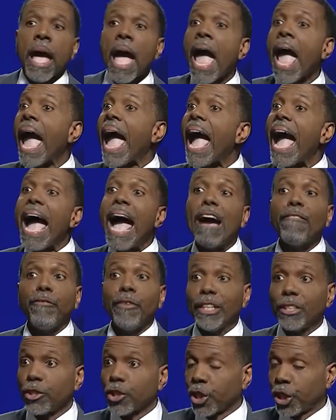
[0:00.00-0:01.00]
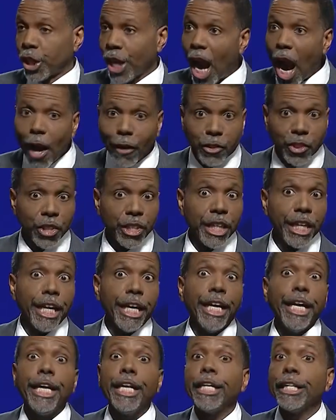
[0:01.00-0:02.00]
Every church
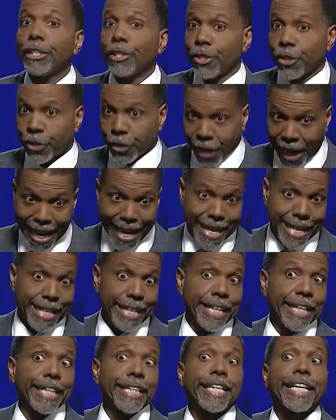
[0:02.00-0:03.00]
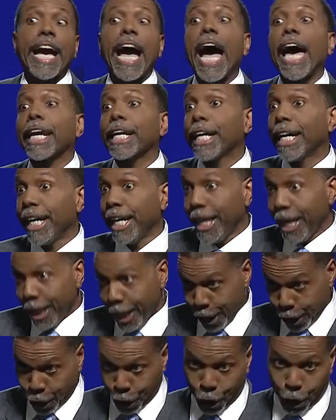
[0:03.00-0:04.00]
in the state got an
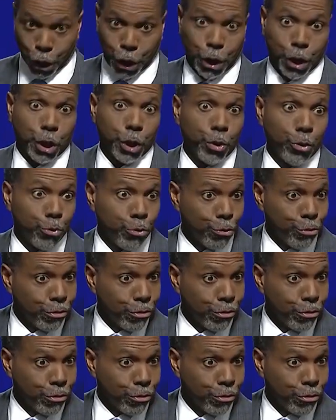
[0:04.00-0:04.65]
issue.